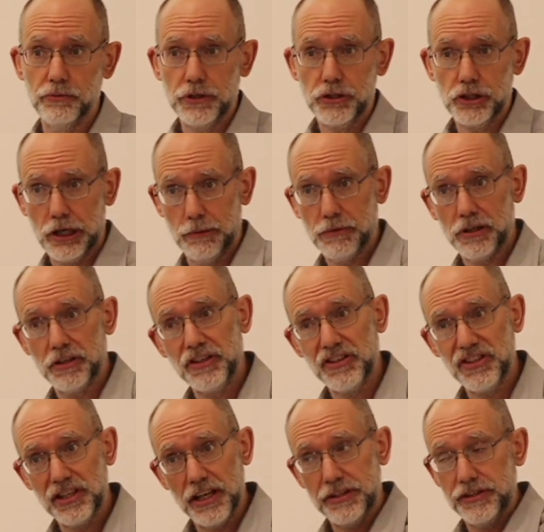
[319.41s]
which I'm going to
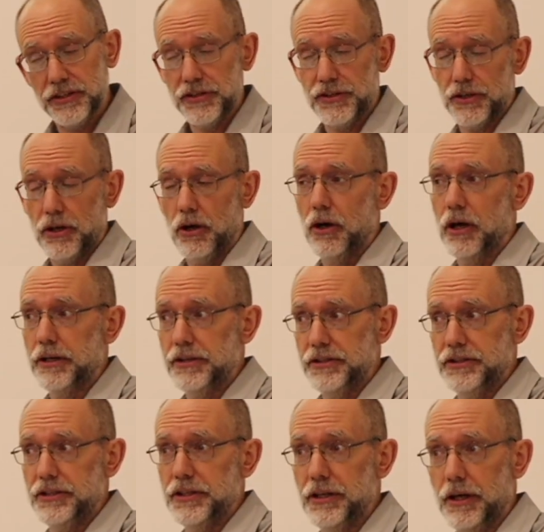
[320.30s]
set
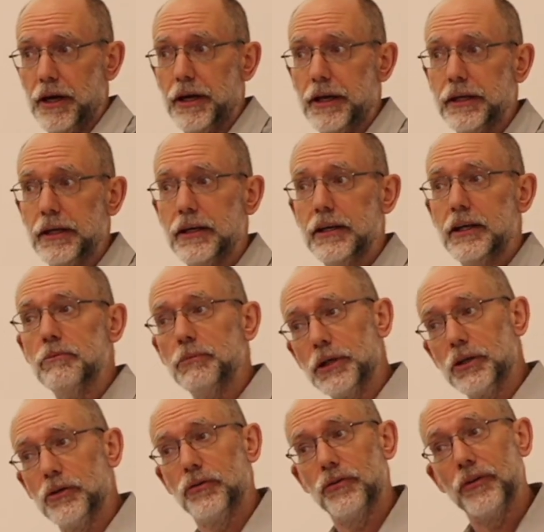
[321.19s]
aside today
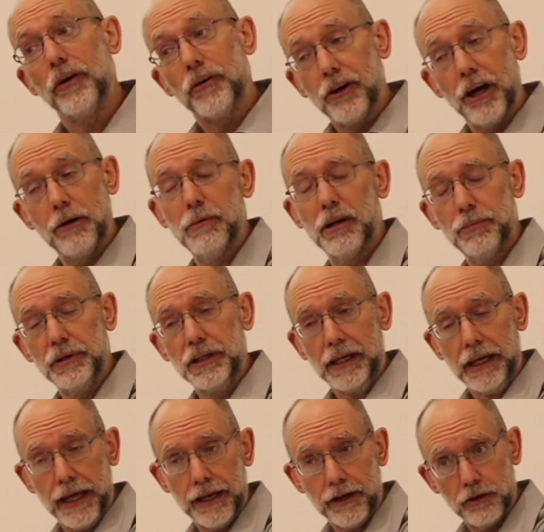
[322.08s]
because they'll come up
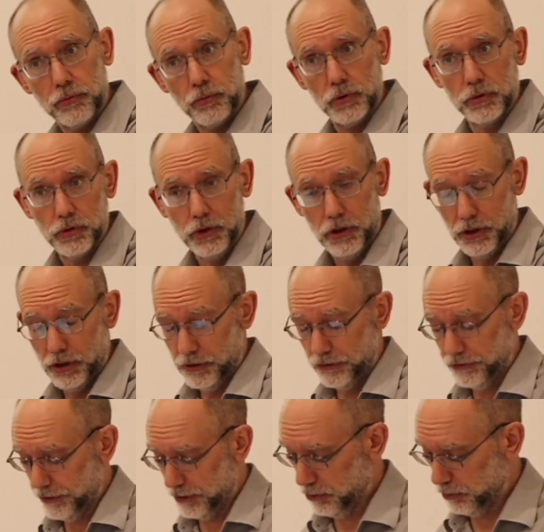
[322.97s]
again and we'll
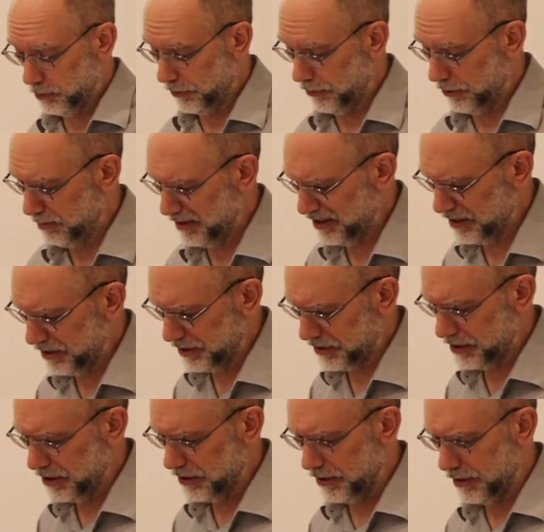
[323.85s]
deal with them another
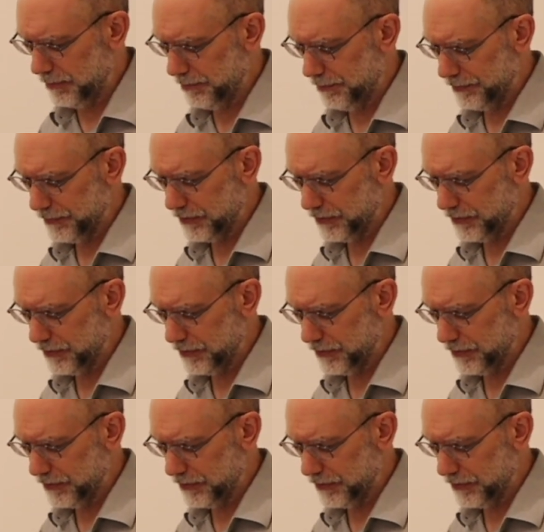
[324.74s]
time.